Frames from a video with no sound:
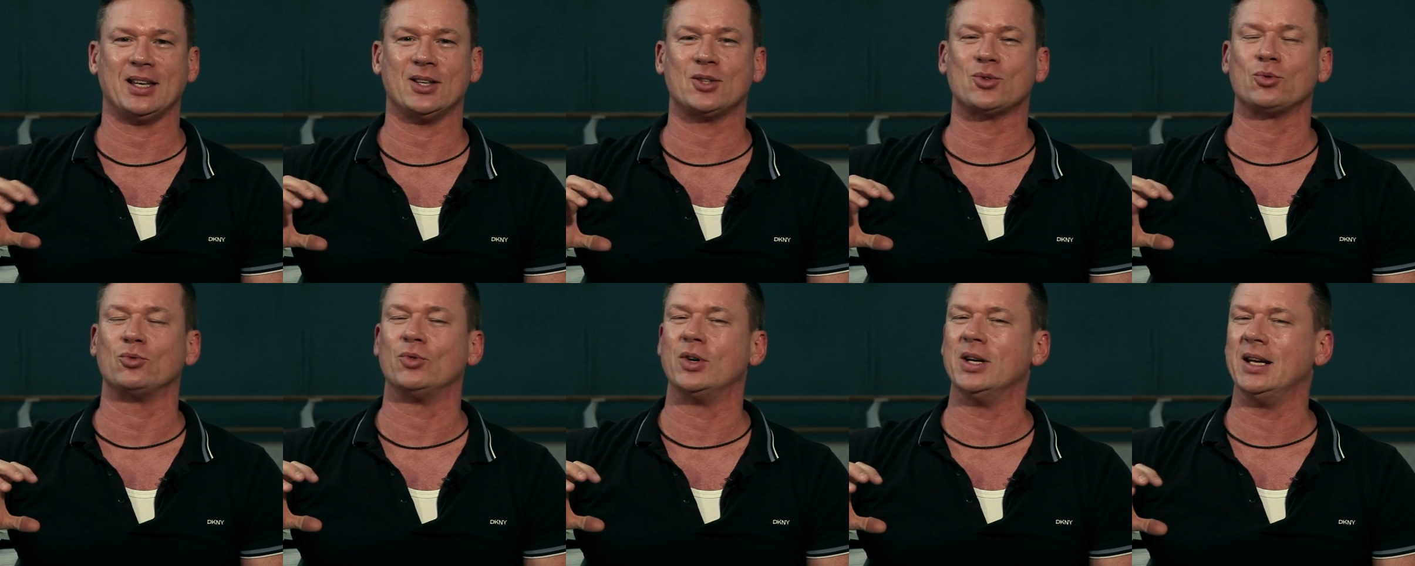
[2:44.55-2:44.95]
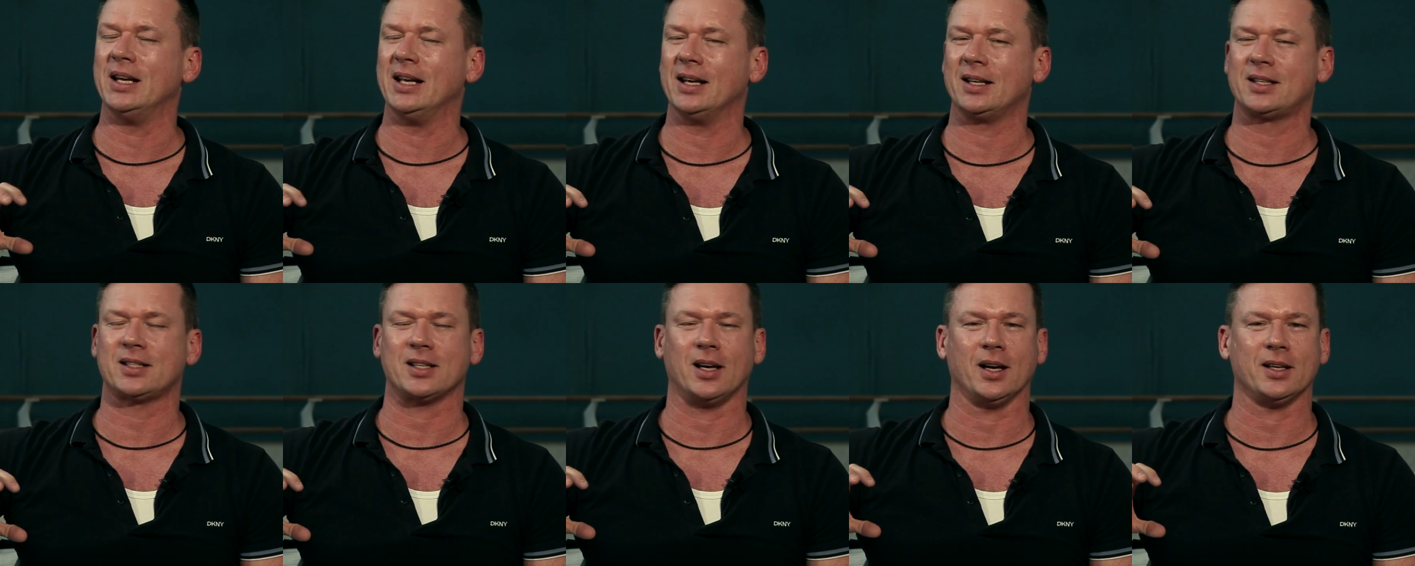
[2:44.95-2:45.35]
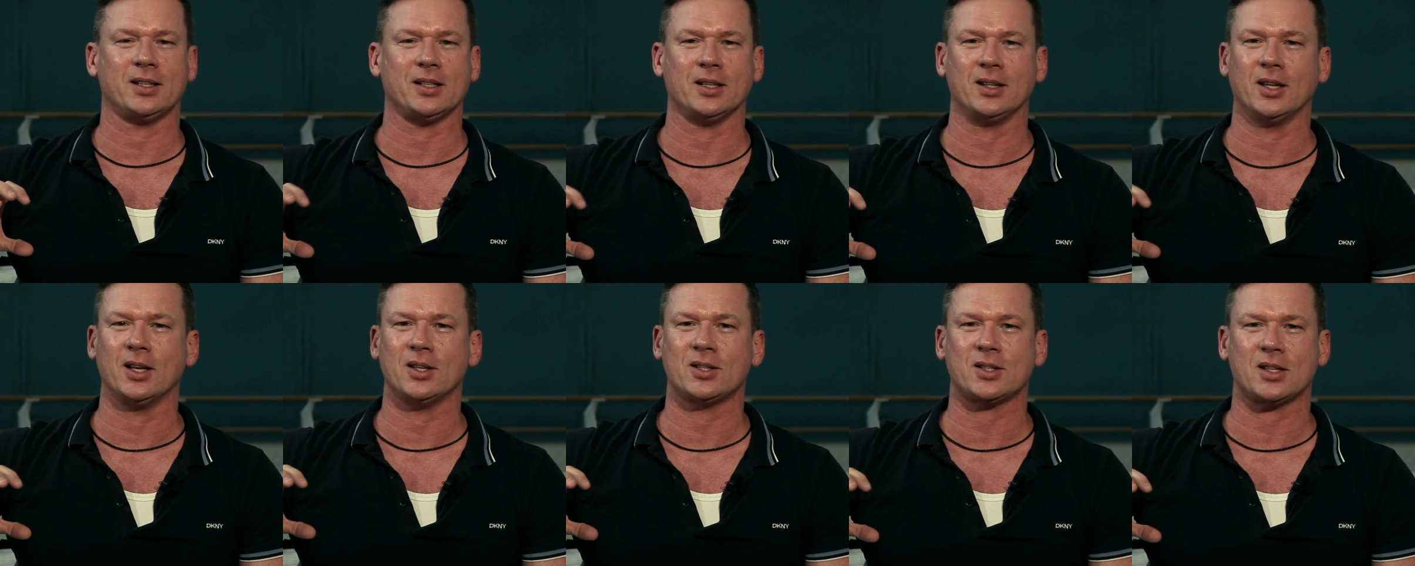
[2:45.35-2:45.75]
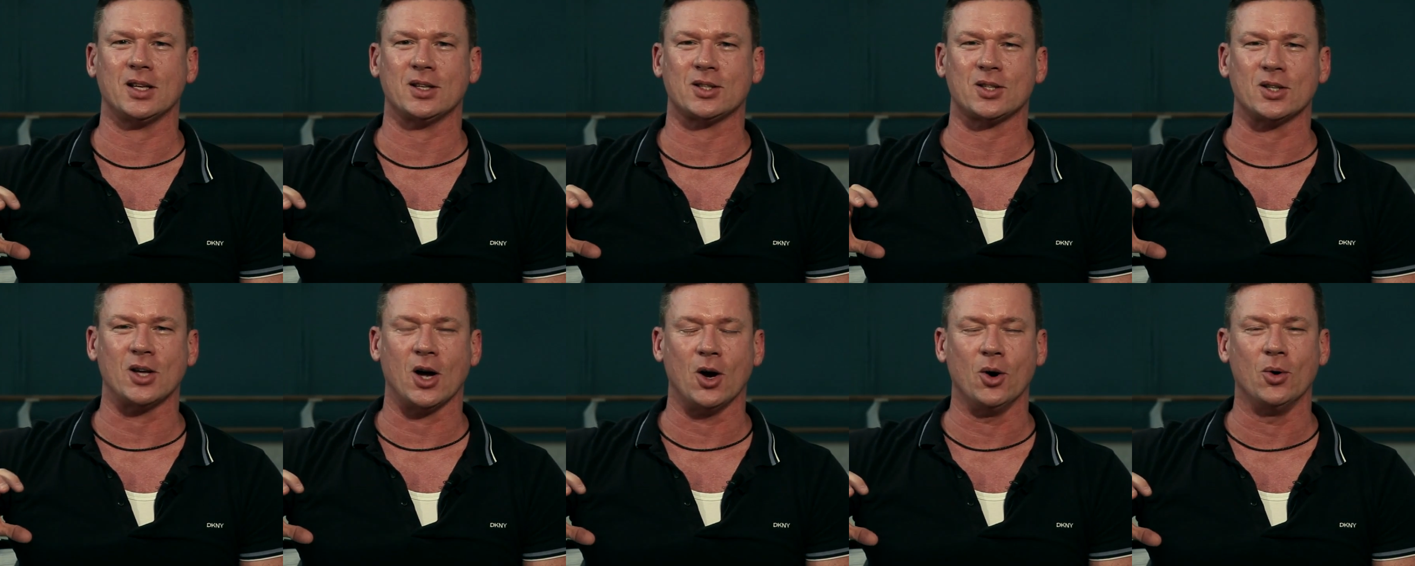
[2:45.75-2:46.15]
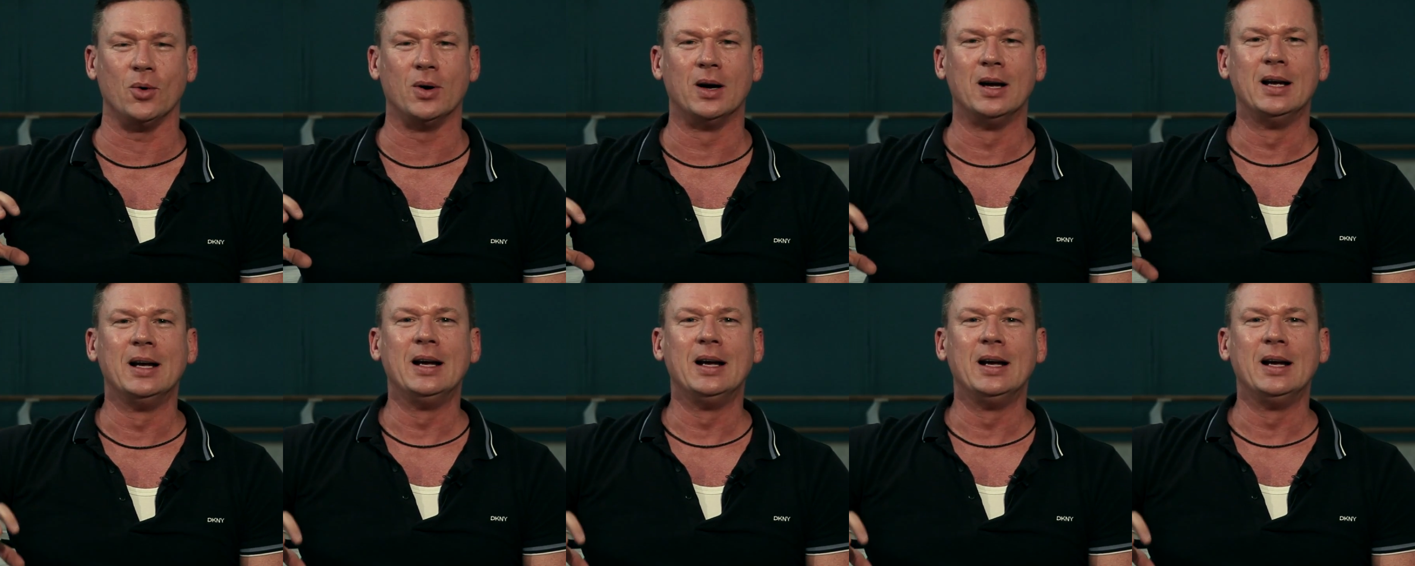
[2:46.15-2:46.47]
It's really exciting. There's no